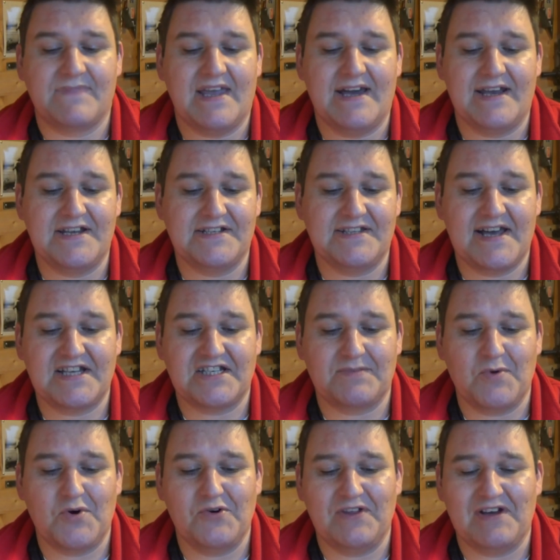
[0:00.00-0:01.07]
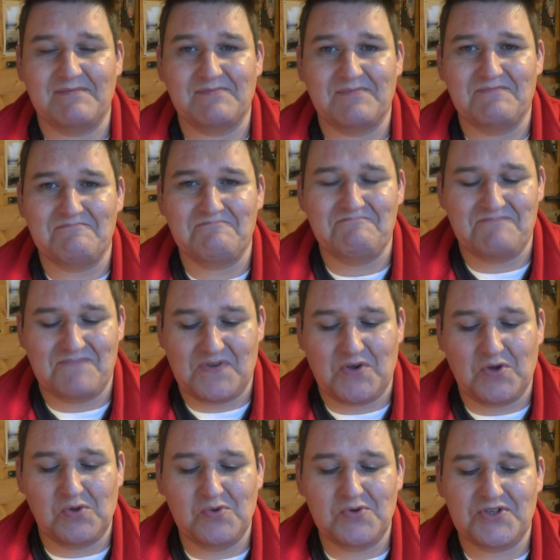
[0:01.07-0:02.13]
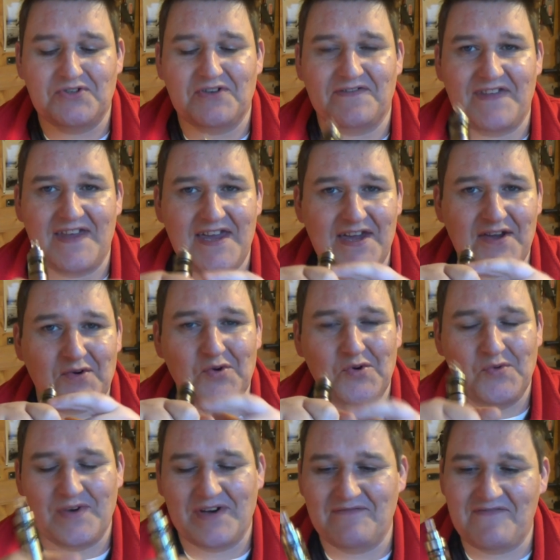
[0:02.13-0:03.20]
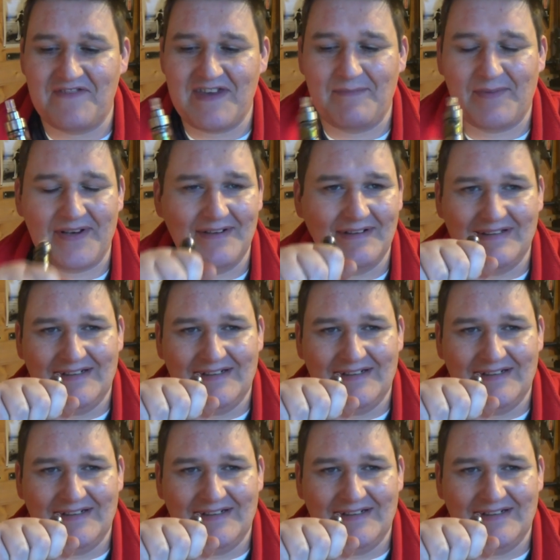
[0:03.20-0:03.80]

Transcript: And it's that small that I'm closing off the air hole when I'm vaping.